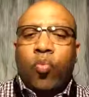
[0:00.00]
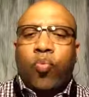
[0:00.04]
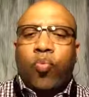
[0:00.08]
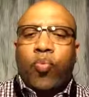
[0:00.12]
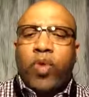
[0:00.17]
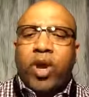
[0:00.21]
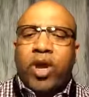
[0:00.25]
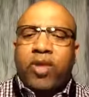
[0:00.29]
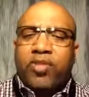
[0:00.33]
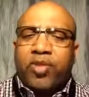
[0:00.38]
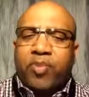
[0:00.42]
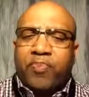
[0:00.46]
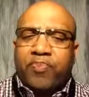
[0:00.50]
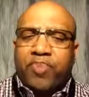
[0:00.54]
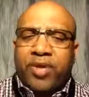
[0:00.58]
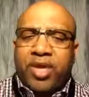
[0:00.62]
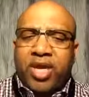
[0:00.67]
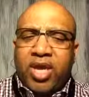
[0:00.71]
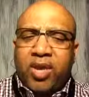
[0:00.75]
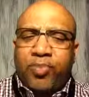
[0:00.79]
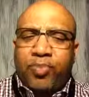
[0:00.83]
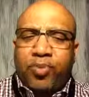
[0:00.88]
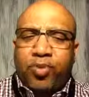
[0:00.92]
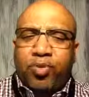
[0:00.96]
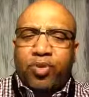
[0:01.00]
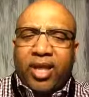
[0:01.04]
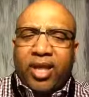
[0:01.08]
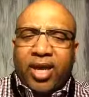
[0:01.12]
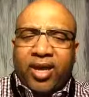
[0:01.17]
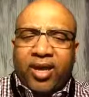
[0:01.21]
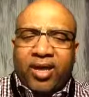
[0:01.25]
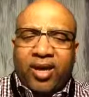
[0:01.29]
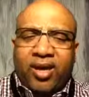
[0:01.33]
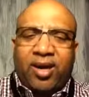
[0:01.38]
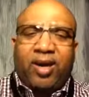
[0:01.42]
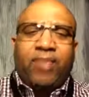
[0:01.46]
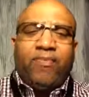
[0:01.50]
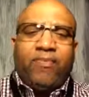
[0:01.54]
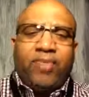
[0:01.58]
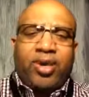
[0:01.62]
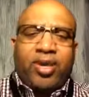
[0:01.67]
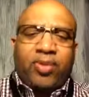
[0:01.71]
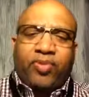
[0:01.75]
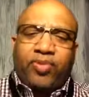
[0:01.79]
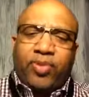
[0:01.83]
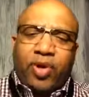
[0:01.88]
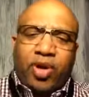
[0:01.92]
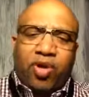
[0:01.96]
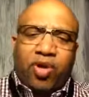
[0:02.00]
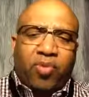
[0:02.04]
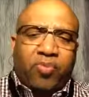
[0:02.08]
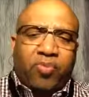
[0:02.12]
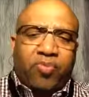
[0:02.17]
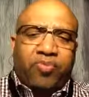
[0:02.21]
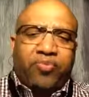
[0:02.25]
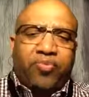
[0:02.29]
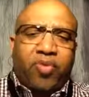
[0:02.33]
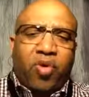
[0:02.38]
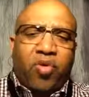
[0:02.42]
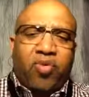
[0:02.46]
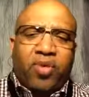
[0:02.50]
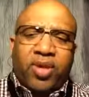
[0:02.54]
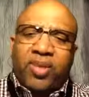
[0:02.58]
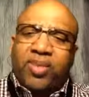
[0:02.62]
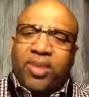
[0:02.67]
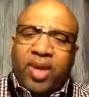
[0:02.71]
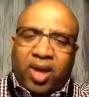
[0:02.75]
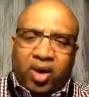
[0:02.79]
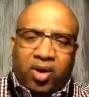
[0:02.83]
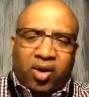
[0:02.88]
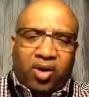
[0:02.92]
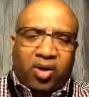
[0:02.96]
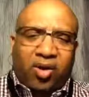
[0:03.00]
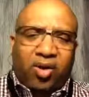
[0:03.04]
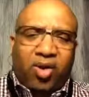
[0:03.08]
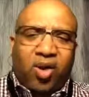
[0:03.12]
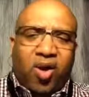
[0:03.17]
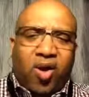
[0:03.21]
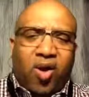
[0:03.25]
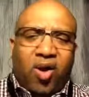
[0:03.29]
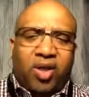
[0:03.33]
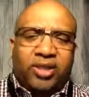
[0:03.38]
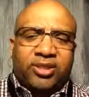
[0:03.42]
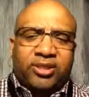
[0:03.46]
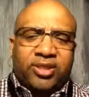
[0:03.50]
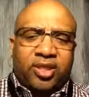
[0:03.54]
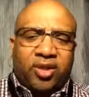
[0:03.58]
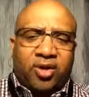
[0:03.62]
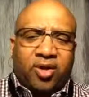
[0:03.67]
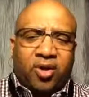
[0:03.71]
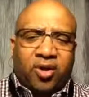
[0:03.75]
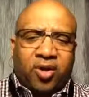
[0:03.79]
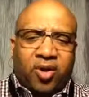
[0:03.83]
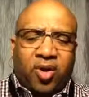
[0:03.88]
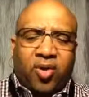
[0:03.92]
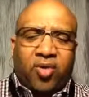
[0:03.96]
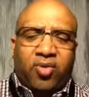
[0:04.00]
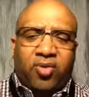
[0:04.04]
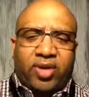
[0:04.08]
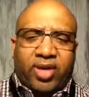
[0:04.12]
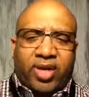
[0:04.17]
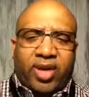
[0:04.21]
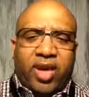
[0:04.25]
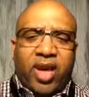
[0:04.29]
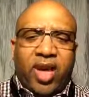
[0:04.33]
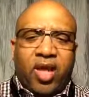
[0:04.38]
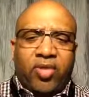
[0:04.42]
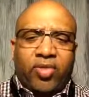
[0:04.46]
where the people that come in that are broken, that are lost, that are hurting,